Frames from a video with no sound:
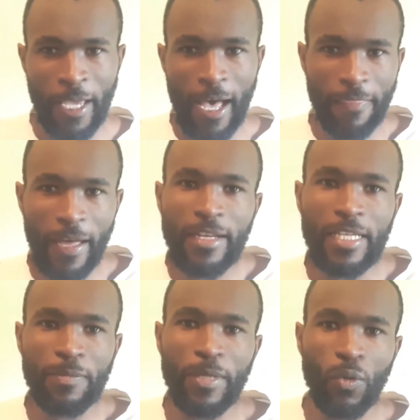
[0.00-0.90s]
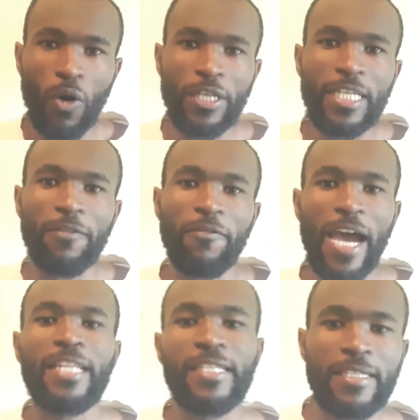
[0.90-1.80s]
and that has been what
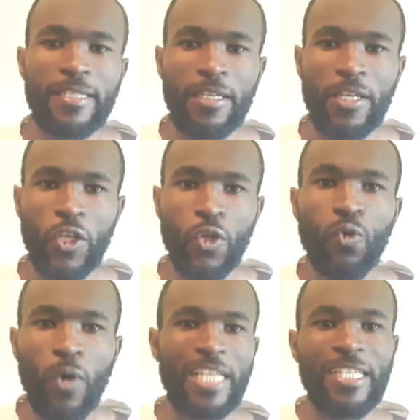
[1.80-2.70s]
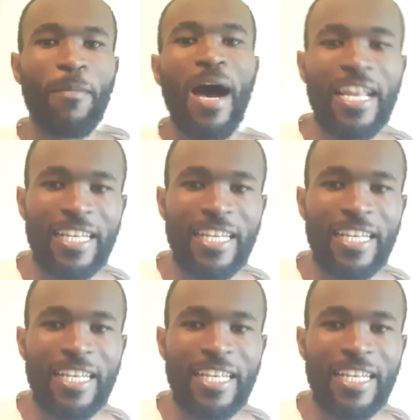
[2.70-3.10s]
defines you as a man.